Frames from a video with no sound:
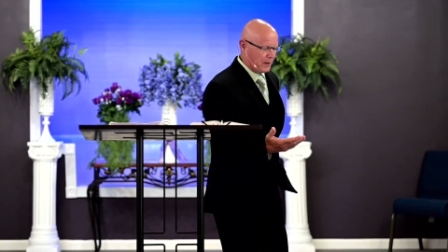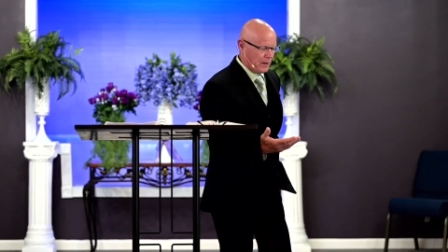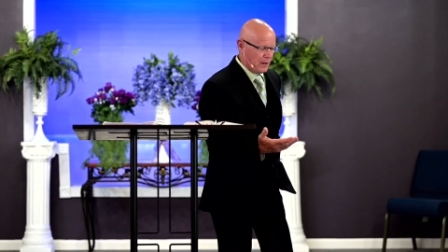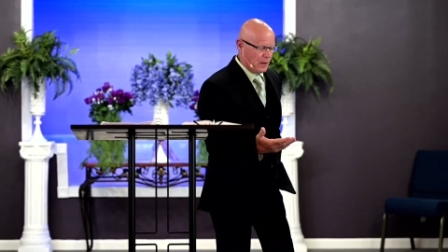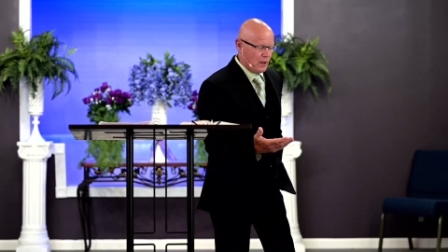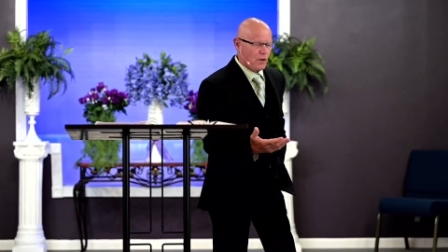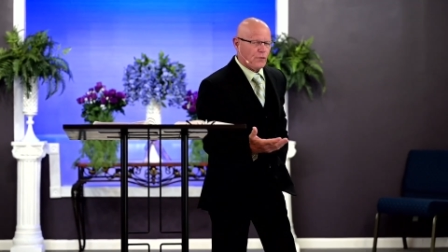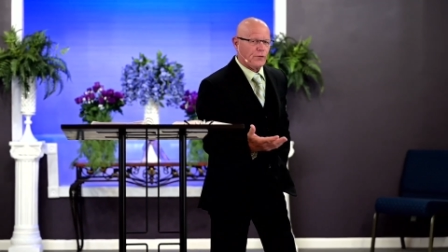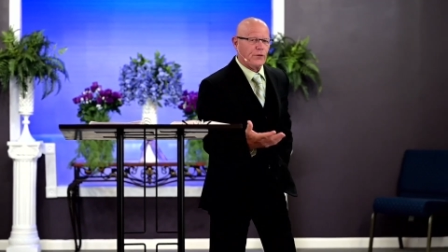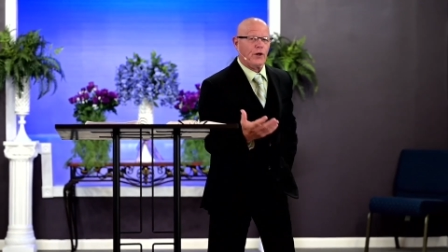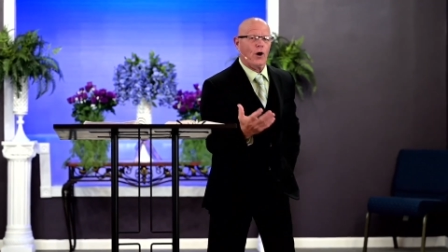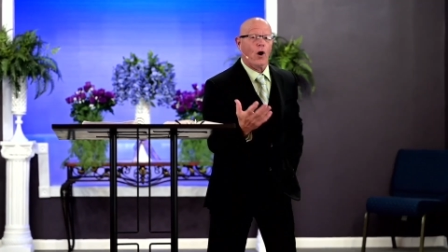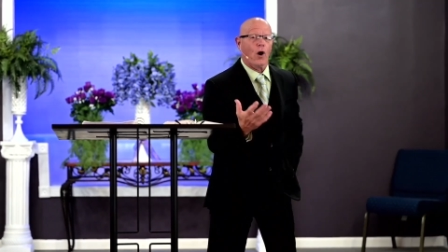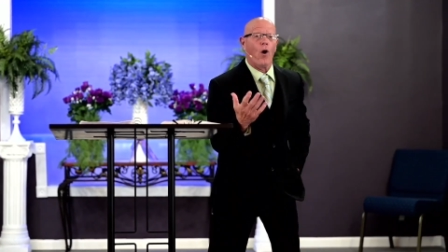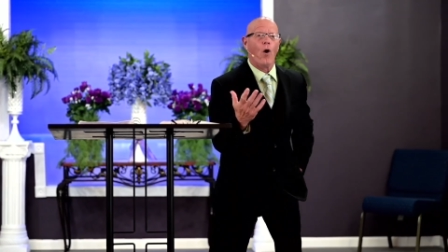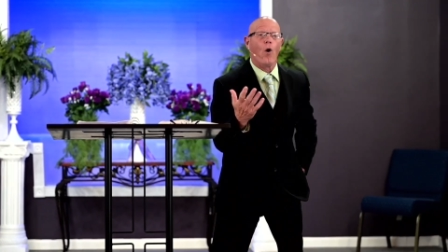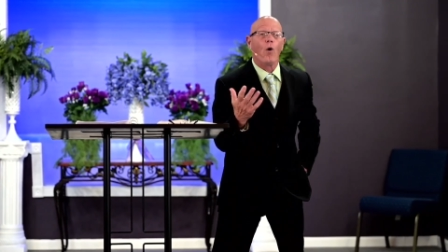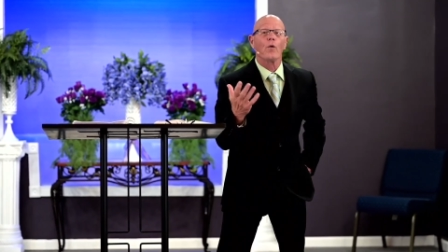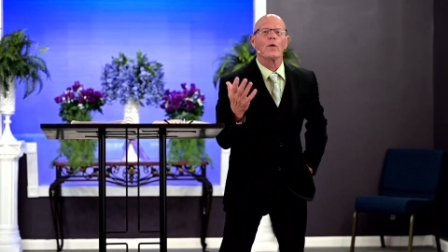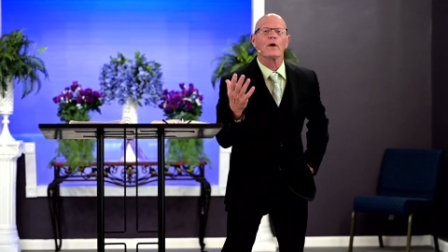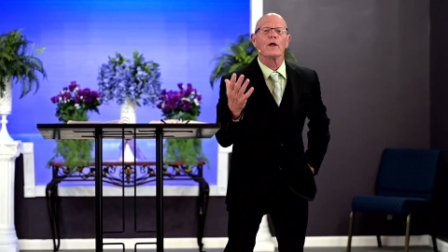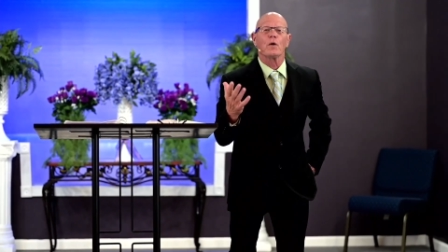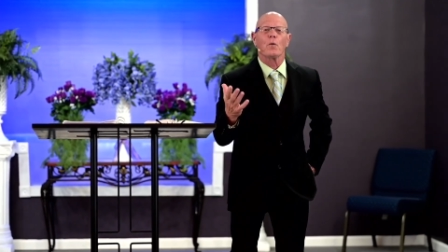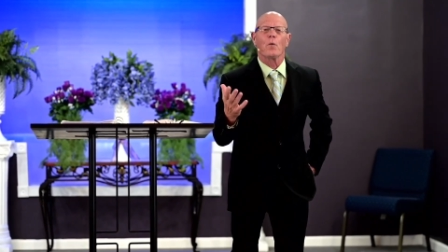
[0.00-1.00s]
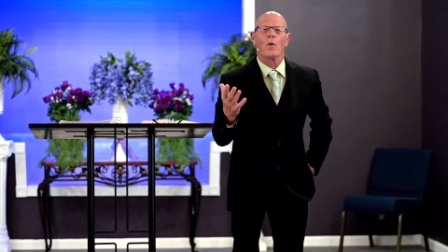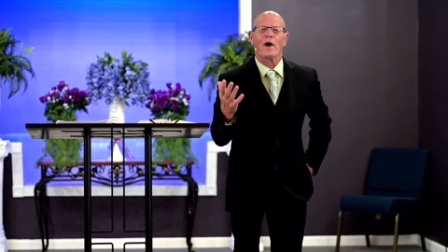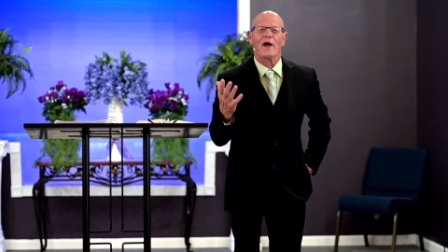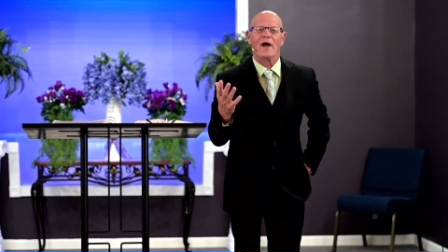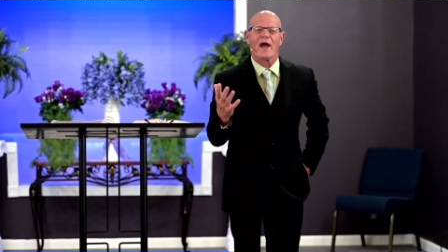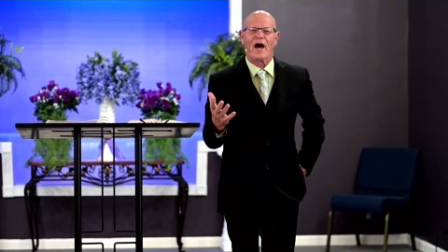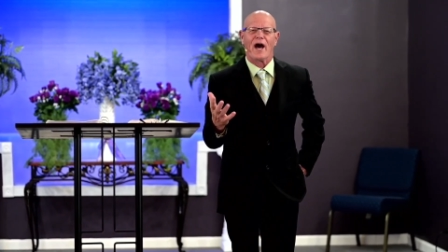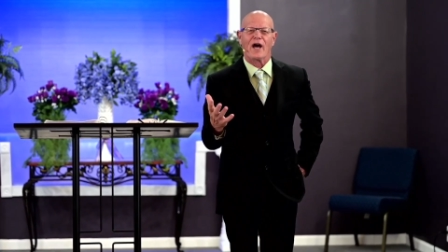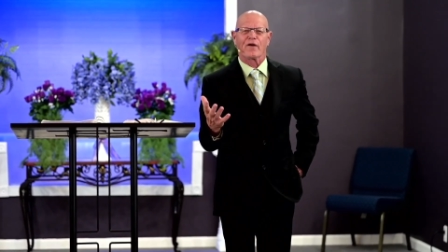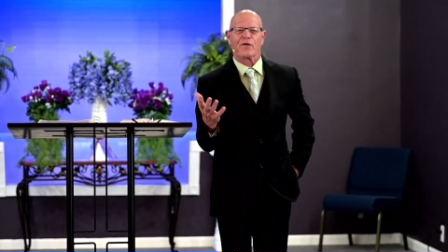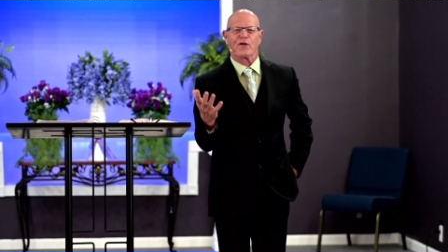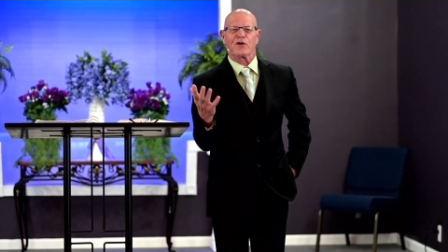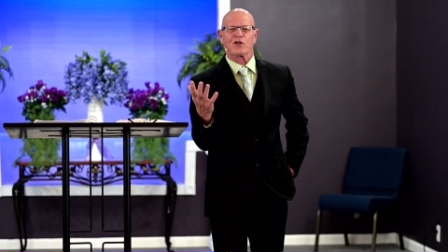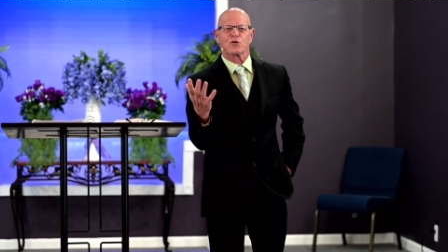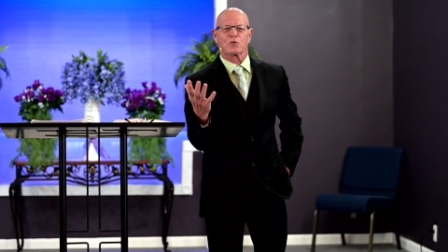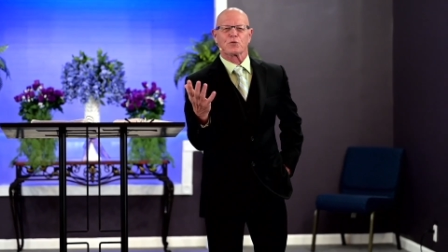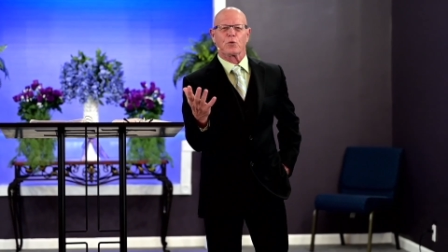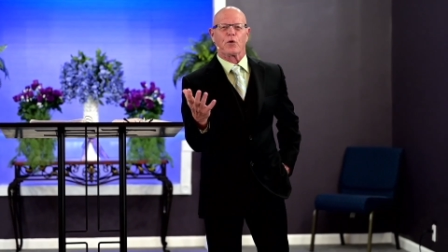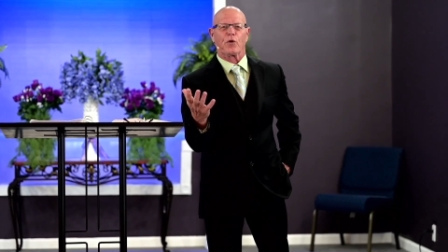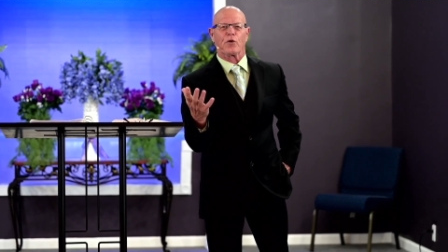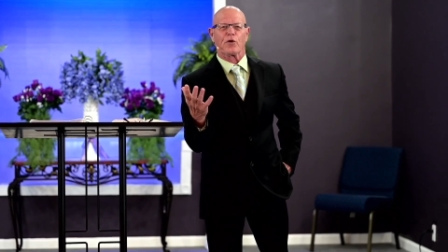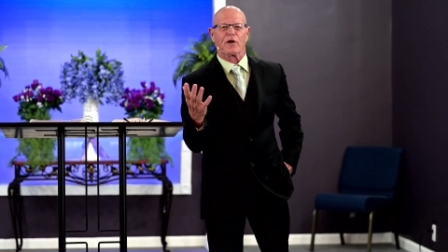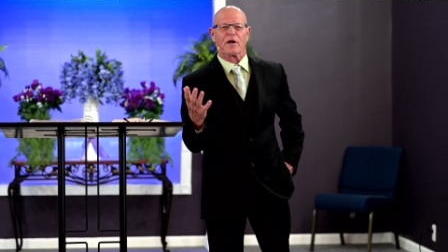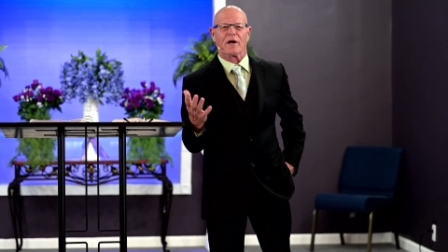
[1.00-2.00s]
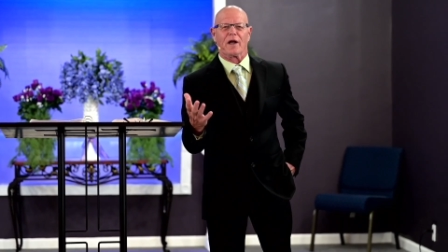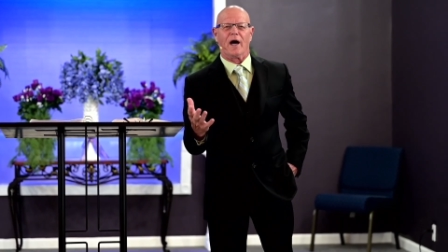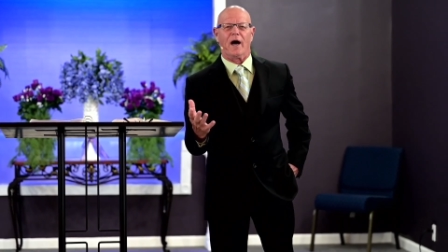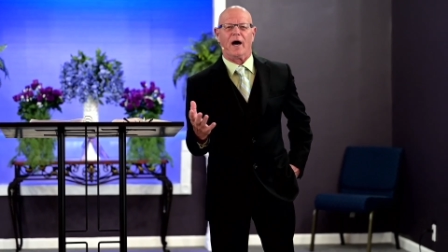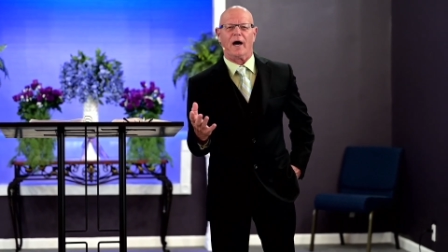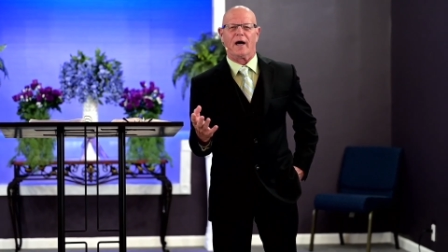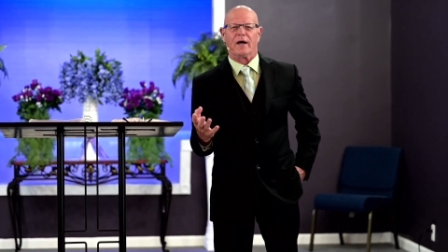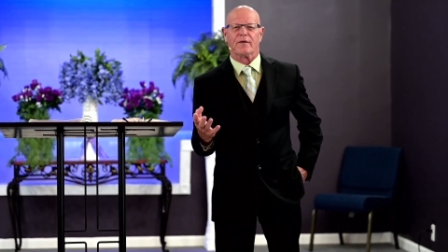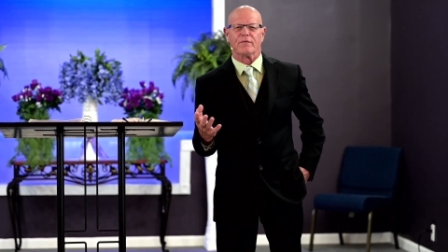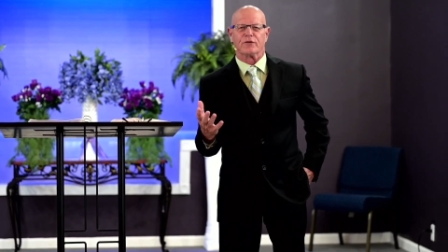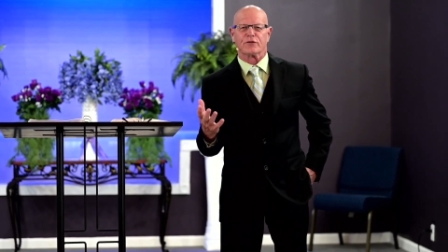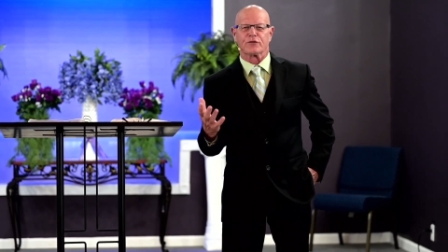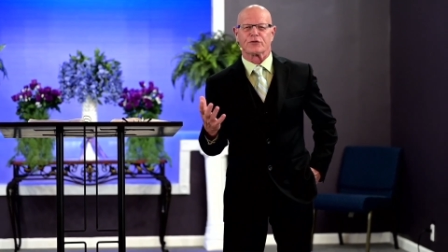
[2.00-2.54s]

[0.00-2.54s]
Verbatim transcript: the only way out of this world alive is